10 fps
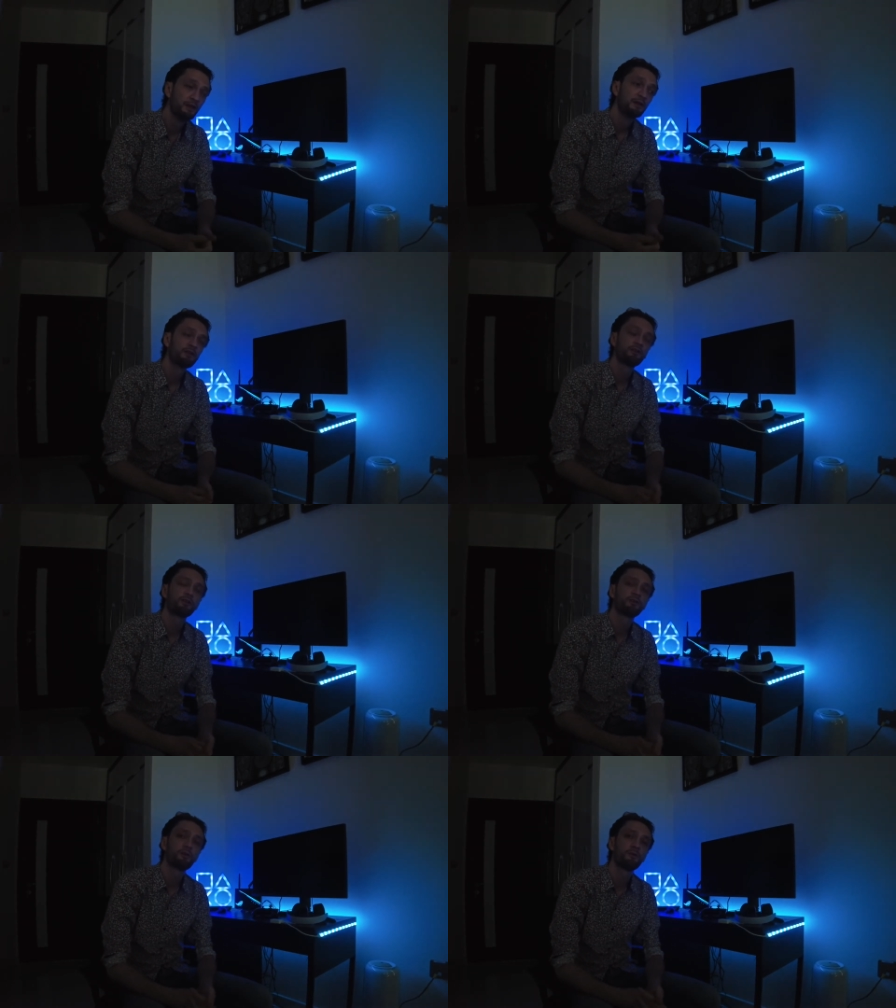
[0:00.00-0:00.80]
So the
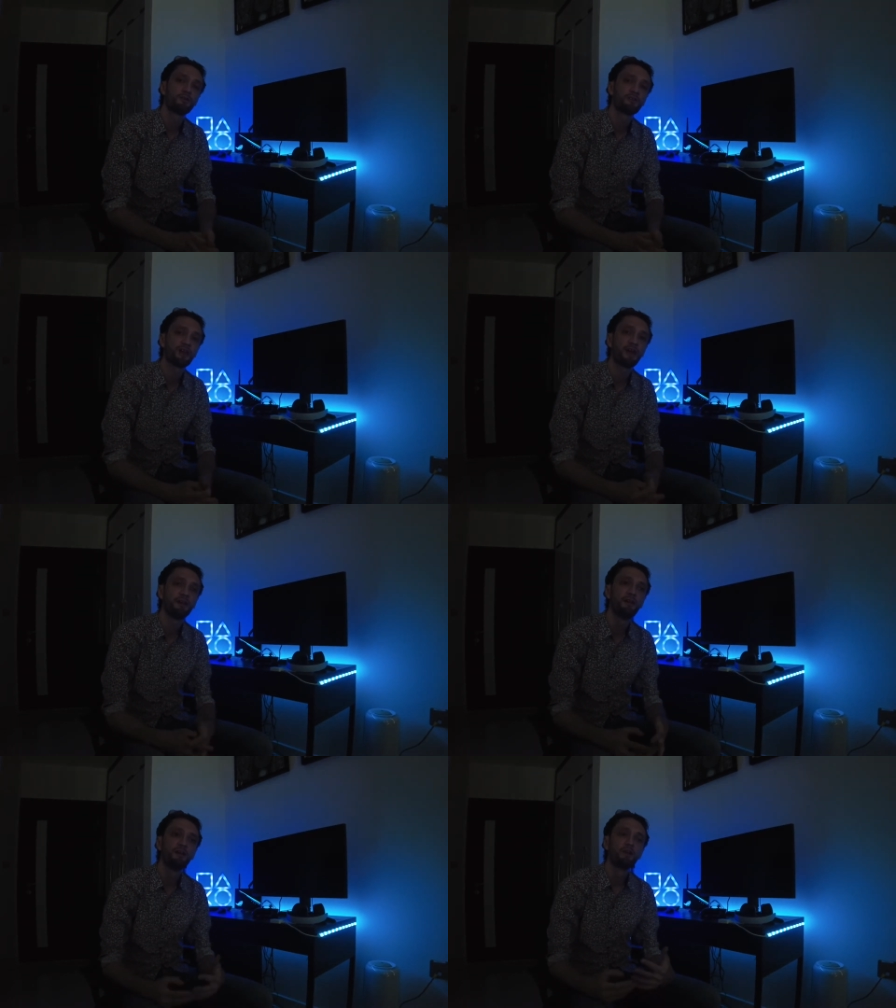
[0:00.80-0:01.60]
Cronus
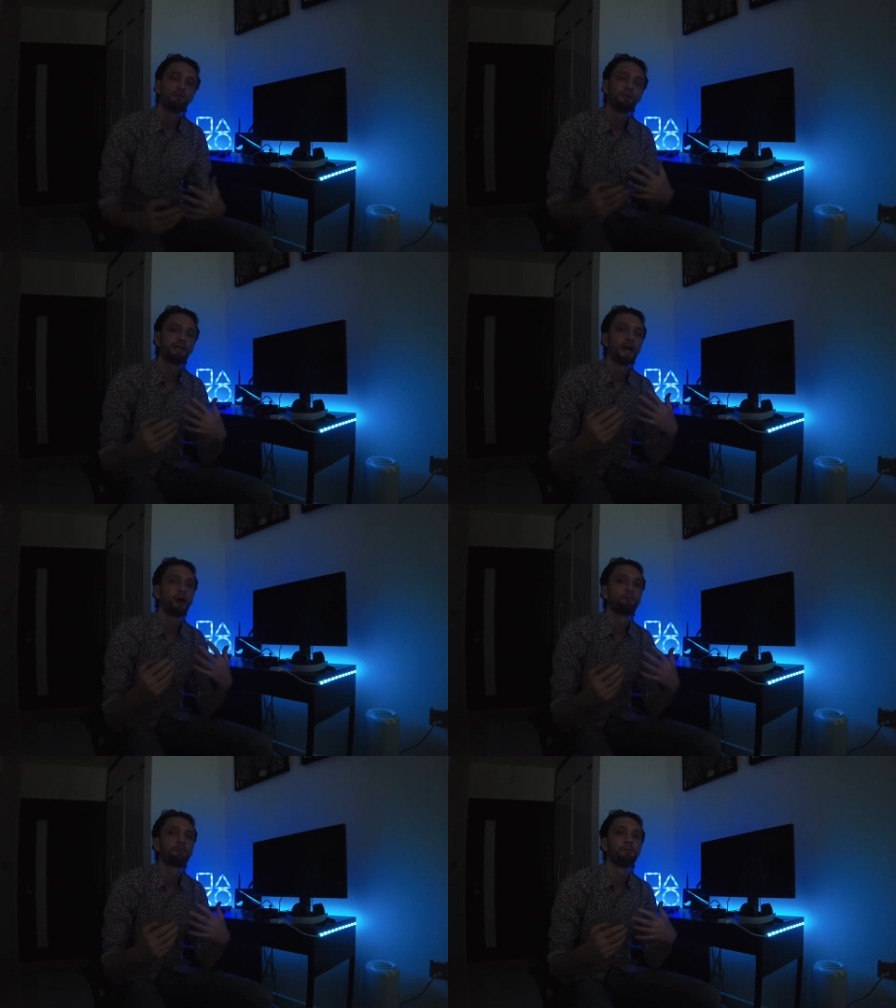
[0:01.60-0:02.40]
Zen really
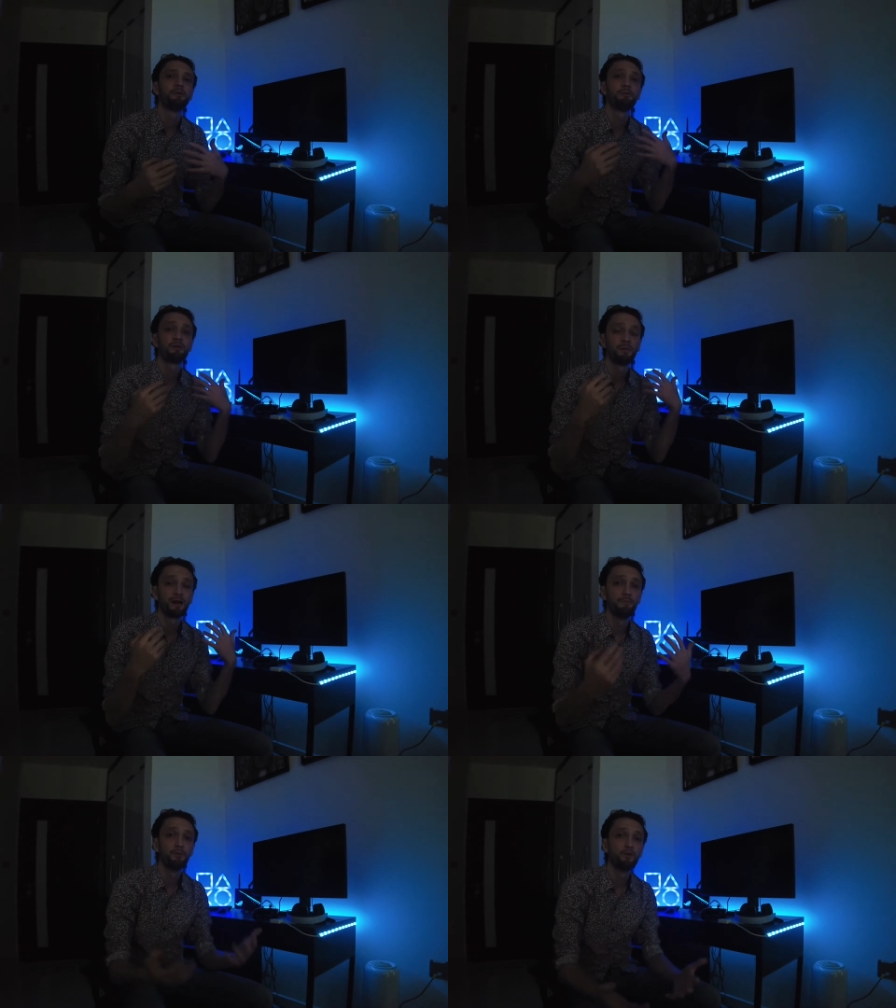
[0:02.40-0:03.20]
helped me with my
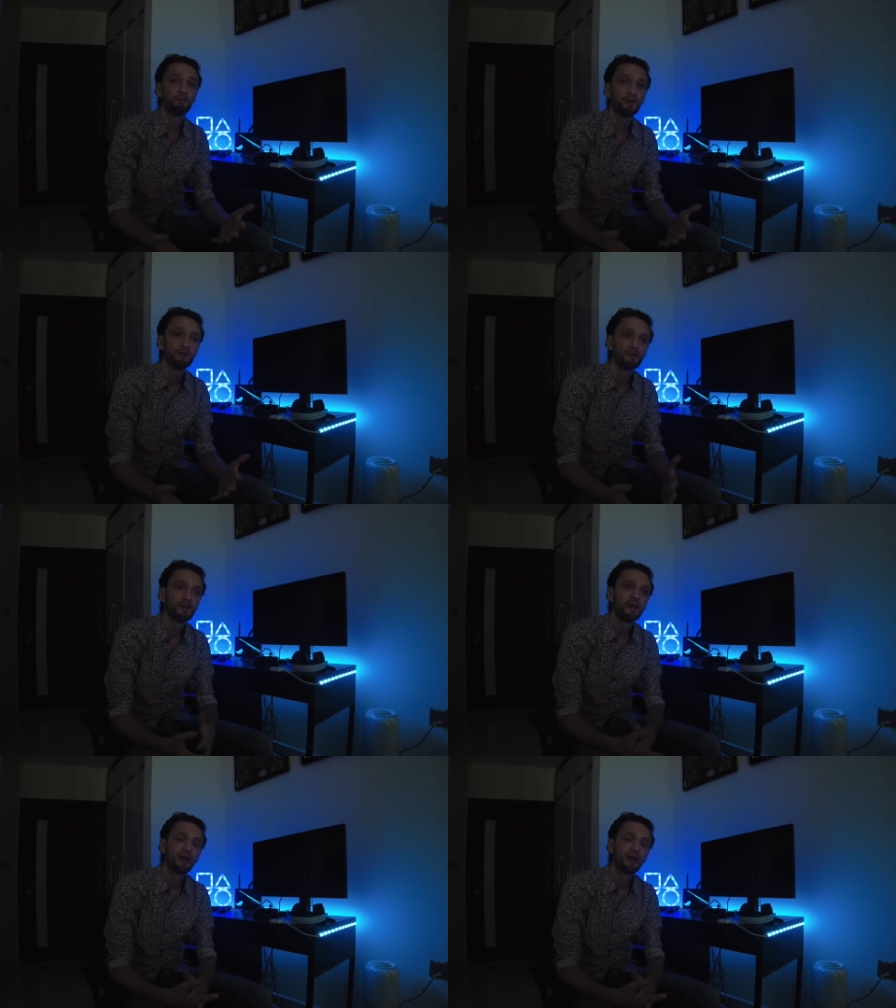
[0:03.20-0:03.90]
movement,